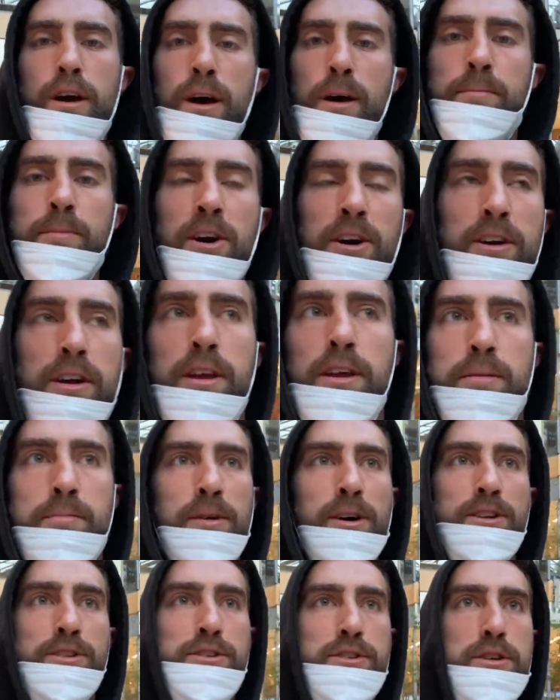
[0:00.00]
I'm not getting
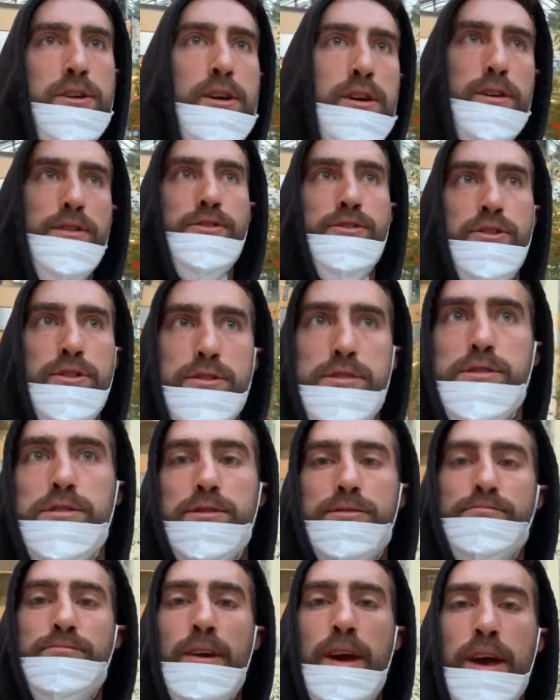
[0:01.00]
much,
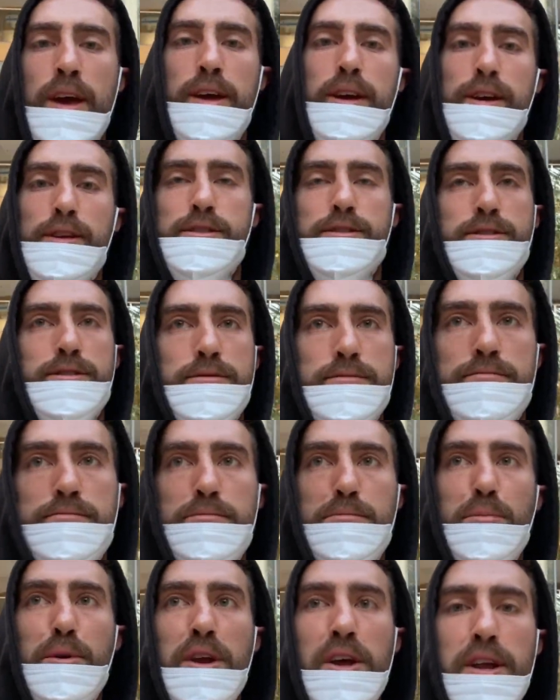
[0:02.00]
just eggs,
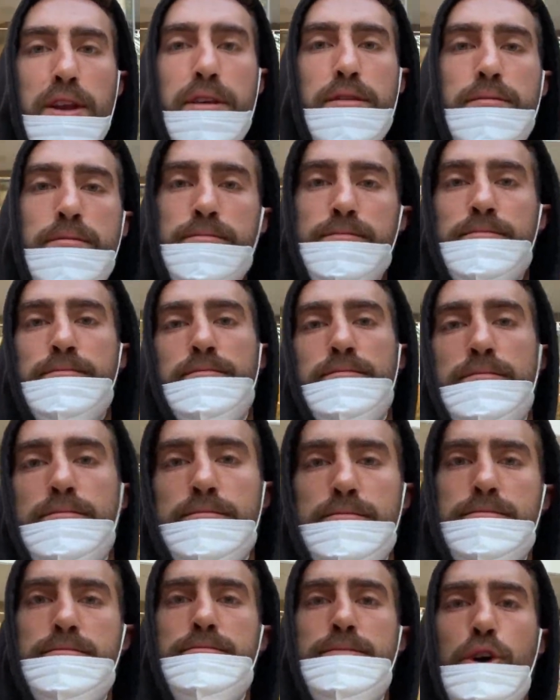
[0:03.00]
bread,
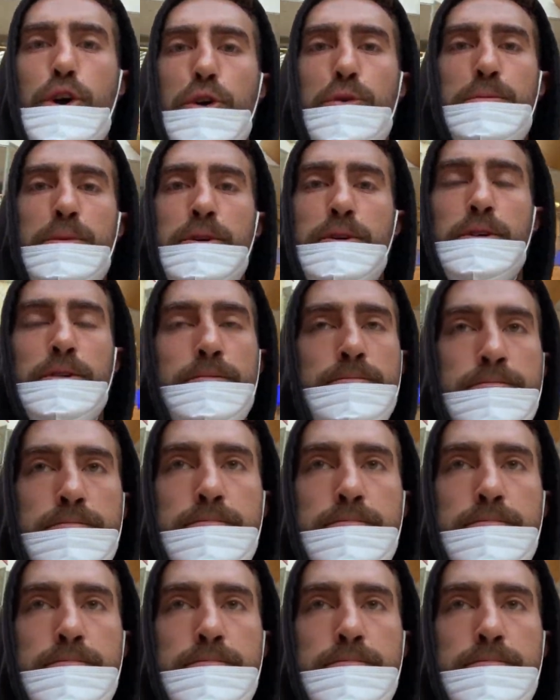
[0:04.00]
oatmeal.